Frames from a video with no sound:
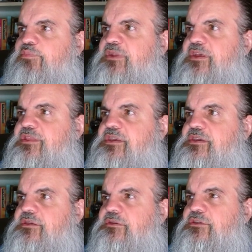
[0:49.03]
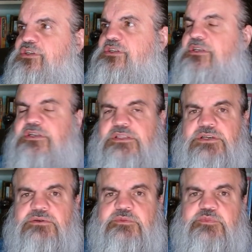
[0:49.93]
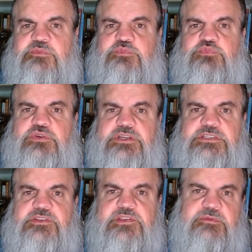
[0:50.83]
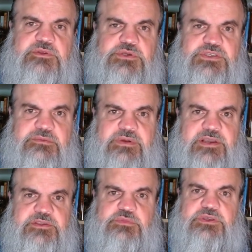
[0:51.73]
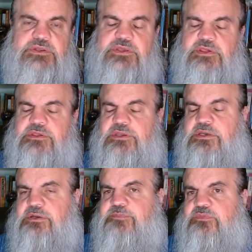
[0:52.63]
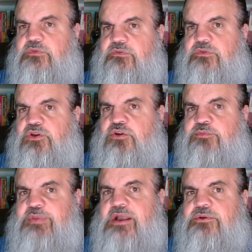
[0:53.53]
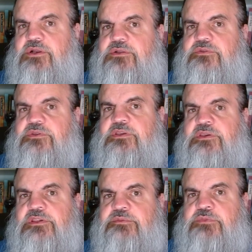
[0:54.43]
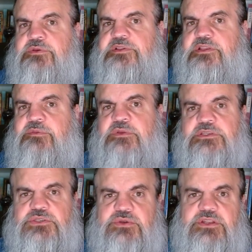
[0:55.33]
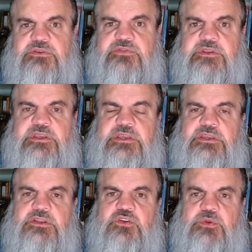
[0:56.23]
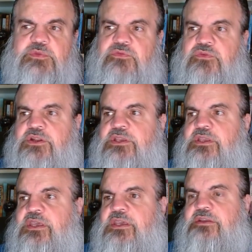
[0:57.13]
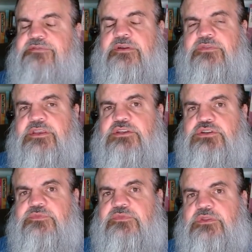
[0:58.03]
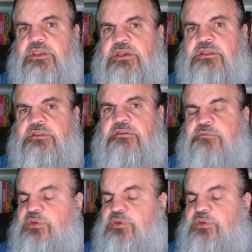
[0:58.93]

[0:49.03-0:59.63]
but I think she alone points to some interesting possibilities uh, her background is mostly administrative in terms of running a foundation and uh,